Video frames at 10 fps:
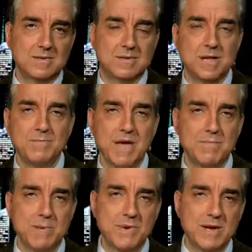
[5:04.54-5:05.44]
Glenn Beck
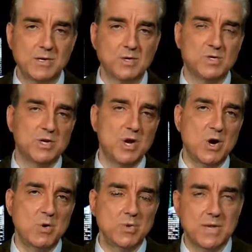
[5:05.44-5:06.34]
might be interested to
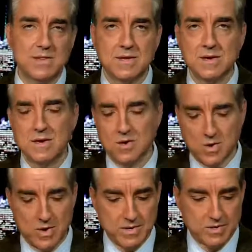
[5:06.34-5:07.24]
know that, uh,
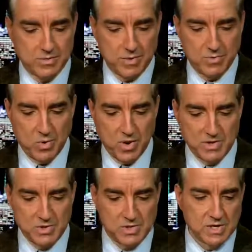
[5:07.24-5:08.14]
according to
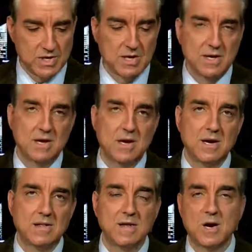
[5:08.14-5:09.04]
reports,
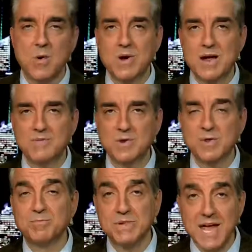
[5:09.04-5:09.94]
uh, they're going after
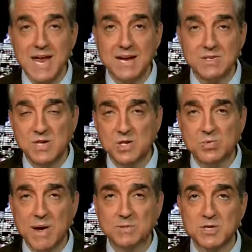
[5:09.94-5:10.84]
The Blaze, his
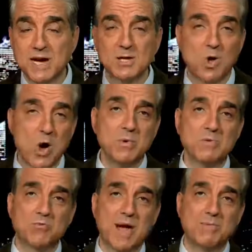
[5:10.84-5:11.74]
website, along
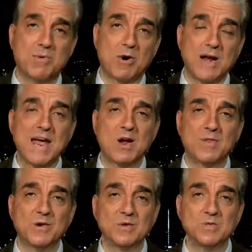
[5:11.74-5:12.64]
with Breitbart and
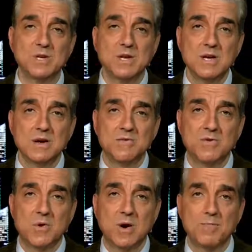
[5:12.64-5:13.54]
others,
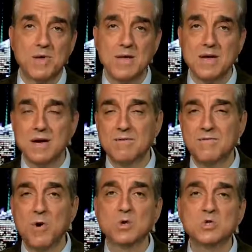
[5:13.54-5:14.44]
for being uh,
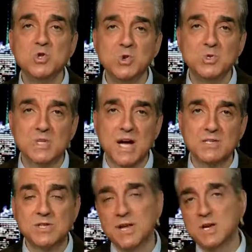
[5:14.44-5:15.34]
false news
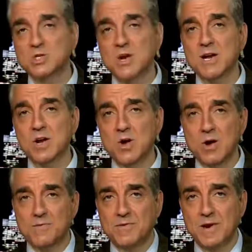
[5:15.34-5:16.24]
sites, and they're going to try to cut
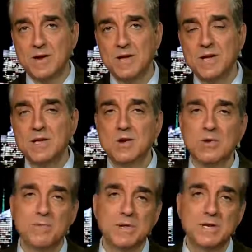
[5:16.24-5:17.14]
off uh,
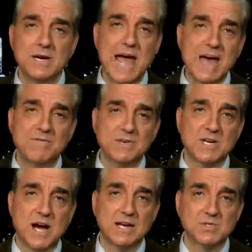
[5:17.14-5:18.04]
your ability to
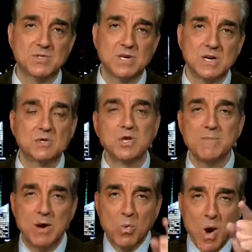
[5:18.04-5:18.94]
advertise. So you
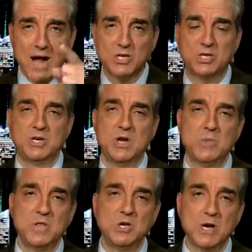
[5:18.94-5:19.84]
better watch
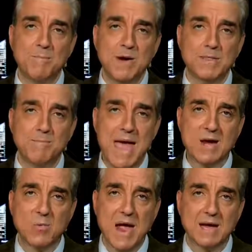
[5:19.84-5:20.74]
when you jump on the
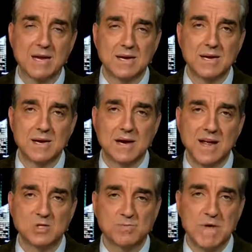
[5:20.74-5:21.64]
bandwagon
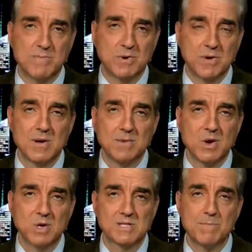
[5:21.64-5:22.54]
against people
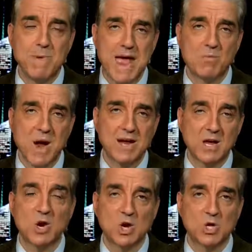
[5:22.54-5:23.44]
because that
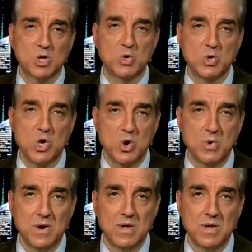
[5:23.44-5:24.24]
bandwagon could include you,